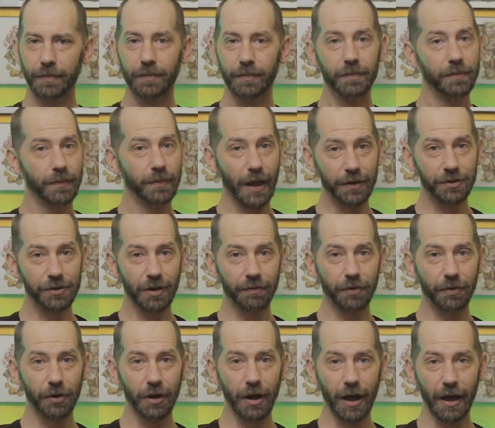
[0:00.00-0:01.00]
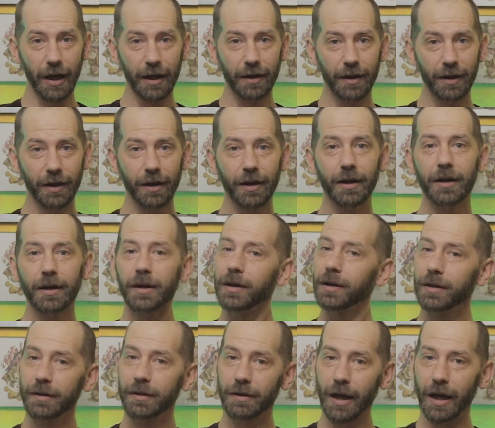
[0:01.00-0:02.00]
That's it for today.
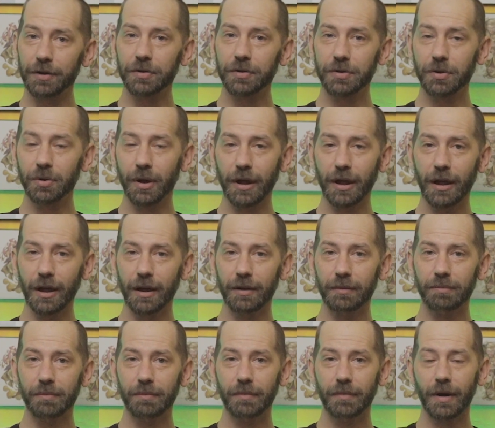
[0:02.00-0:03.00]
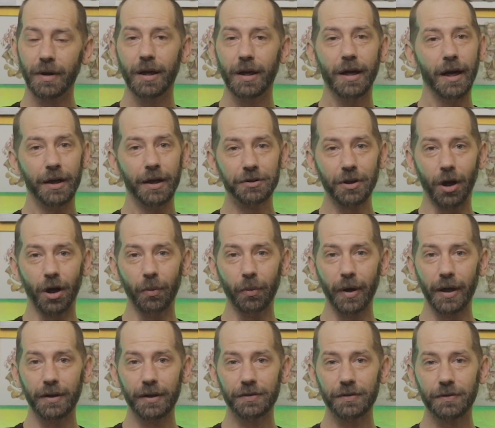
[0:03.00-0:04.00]
Thanks for tuning in. And as
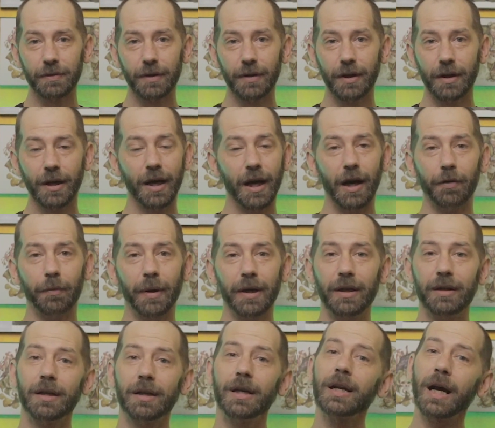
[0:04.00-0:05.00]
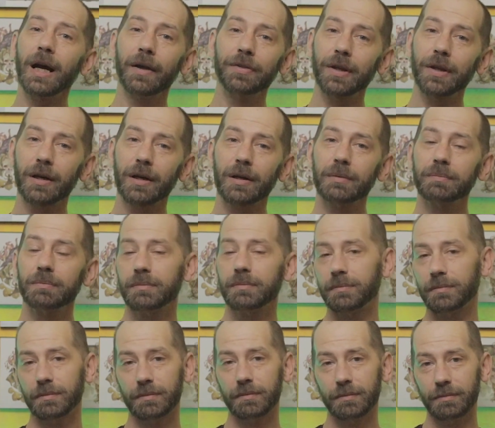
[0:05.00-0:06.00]
always, everybody get out there,
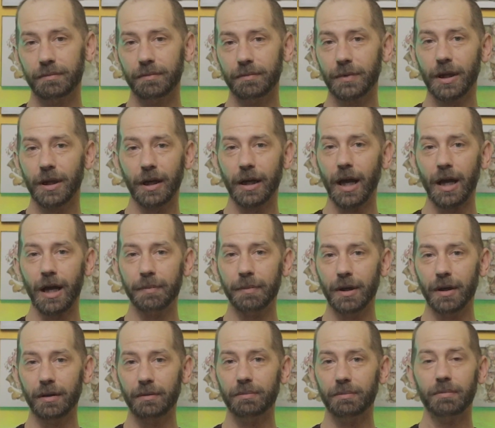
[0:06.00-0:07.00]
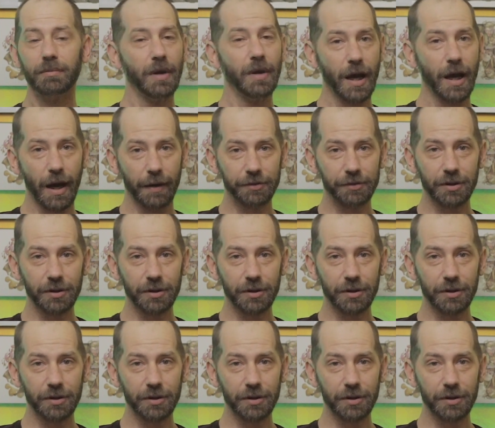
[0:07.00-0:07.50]
get a game in, have some